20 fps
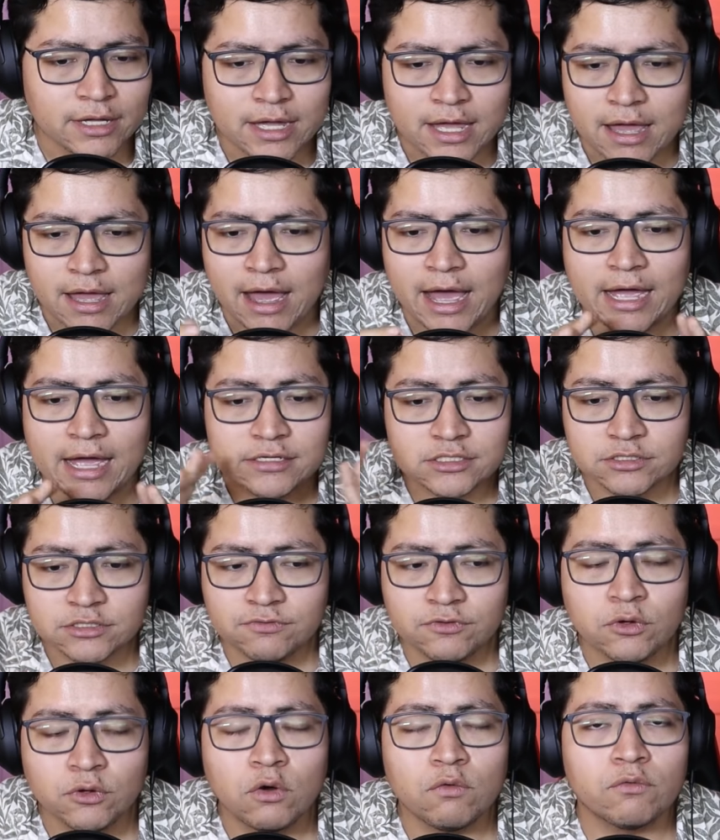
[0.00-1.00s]
I just
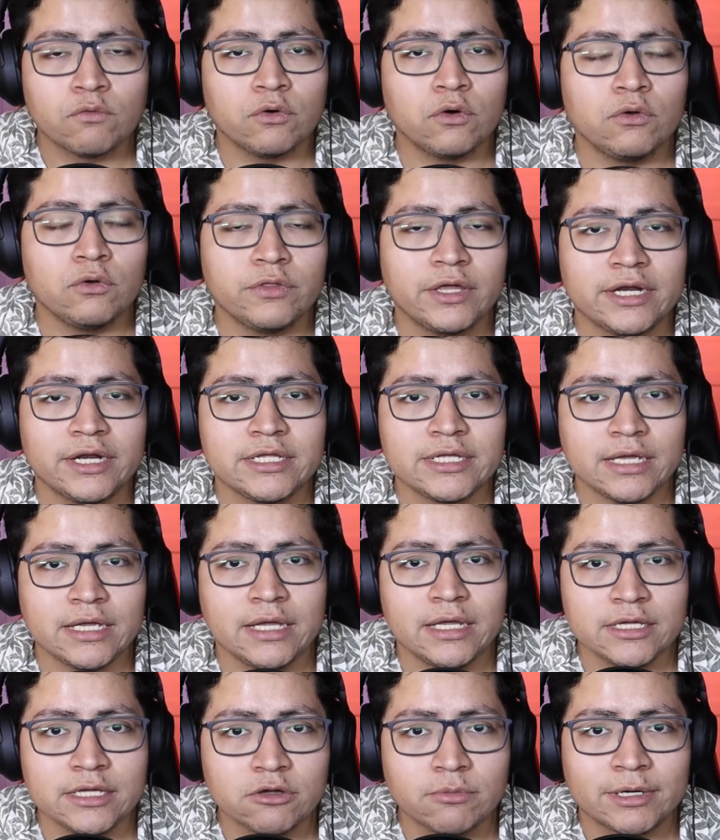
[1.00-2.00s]
feel overall that
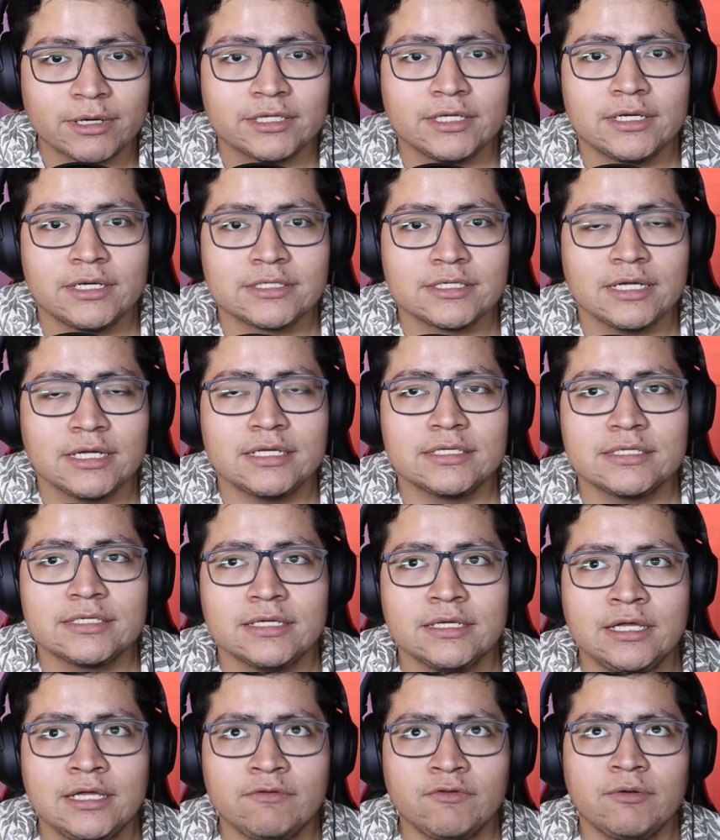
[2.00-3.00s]
Iñigo Martínez is
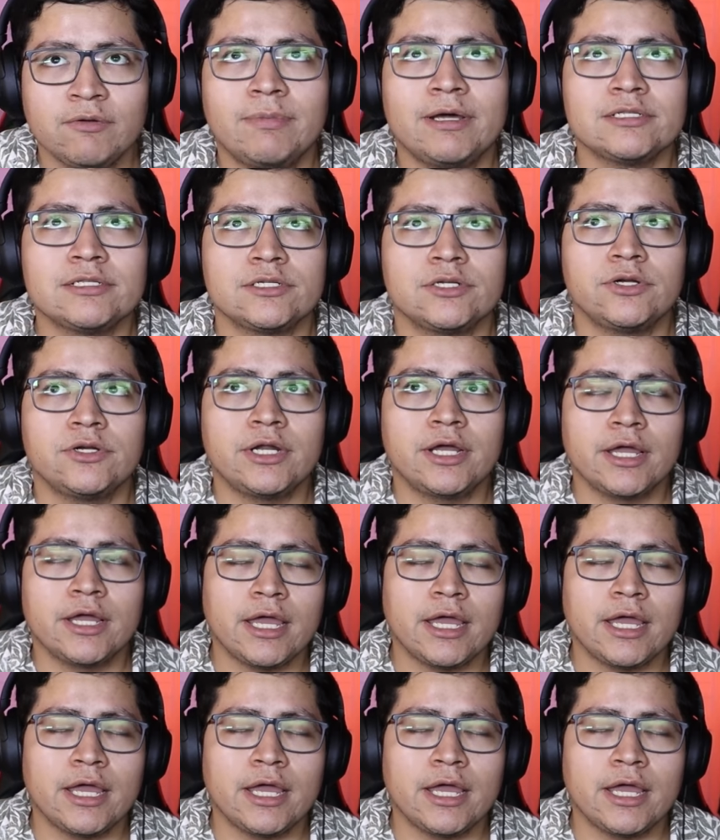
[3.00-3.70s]
giving Barcelona